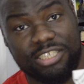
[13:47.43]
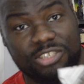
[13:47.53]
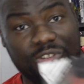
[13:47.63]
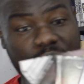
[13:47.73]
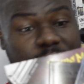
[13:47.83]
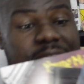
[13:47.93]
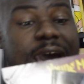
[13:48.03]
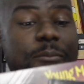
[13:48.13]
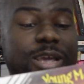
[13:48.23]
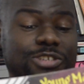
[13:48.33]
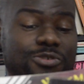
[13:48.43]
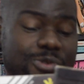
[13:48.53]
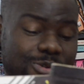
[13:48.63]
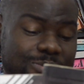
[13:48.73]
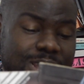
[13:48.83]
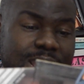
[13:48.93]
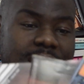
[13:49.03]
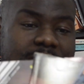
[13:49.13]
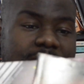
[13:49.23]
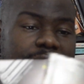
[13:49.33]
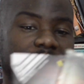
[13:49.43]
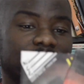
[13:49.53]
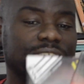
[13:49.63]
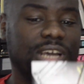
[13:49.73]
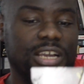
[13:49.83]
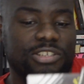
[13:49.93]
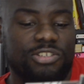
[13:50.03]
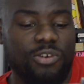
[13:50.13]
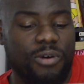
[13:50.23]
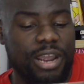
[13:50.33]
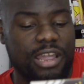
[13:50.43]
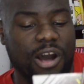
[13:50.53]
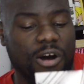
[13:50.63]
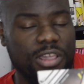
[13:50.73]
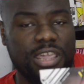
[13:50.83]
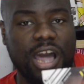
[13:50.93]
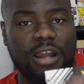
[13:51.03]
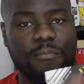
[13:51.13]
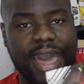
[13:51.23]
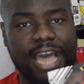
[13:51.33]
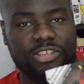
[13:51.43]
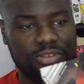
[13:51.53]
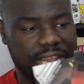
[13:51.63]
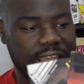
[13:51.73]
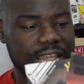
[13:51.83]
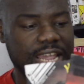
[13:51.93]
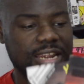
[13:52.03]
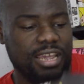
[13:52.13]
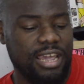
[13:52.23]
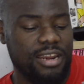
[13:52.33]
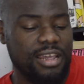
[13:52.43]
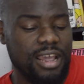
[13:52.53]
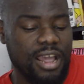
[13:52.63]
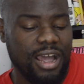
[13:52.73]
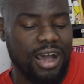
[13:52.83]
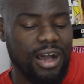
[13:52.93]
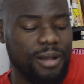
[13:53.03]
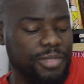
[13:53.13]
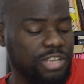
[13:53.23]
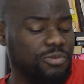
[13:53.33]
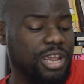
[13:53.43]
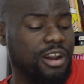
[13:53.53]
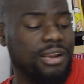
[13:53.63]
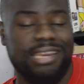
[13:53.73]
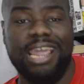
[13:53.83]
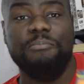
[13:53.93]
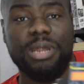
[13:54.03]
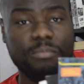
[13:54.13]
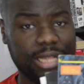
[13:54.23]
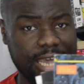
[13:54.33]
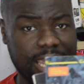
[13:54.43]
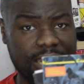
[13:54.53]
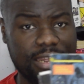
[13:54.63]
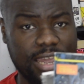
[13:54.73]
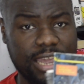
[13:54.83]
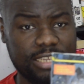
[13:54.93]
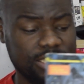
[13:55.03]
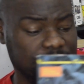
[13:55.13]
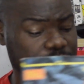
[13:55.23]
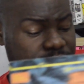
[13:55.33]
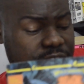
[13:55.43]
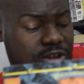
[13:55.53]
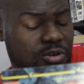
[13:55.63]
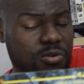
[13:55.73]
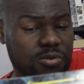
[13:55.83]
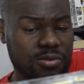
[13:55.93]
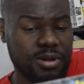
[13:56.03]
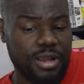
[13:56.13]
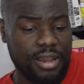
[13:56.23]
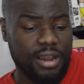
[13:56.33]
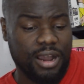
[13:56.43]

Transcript: This is New Comics Group. It was a story called Young Master that he did. This one here, Demon Blade, is pretty cool.